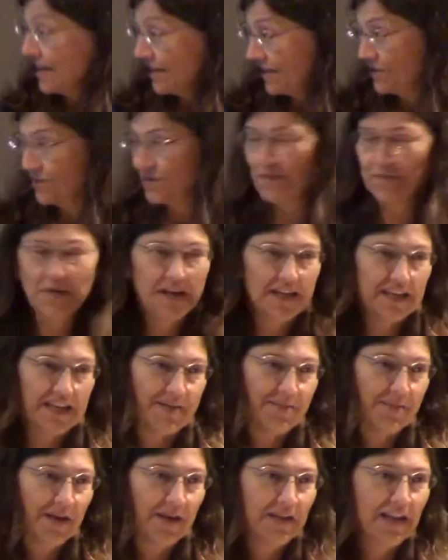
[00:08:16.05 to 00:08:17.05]
there's my
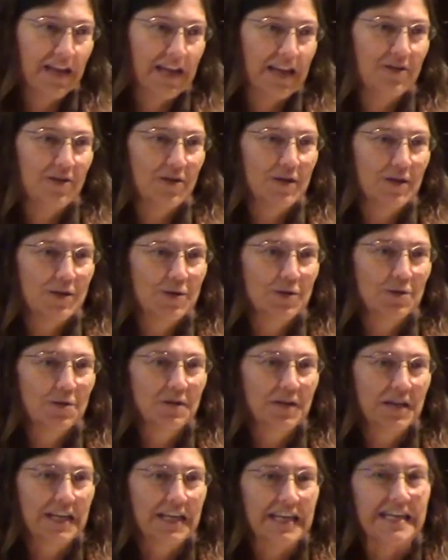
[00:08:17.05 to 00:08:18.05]
email, and you can
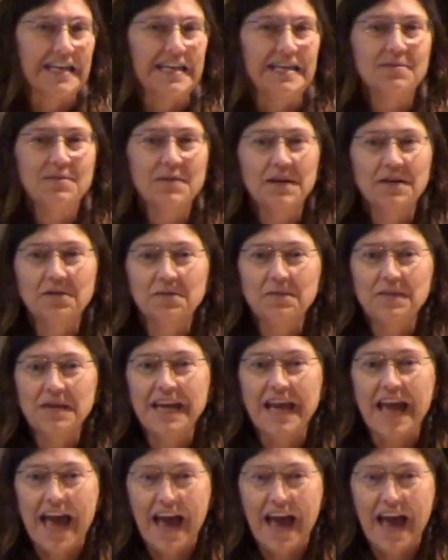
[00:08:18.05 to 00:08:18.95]
certainly email me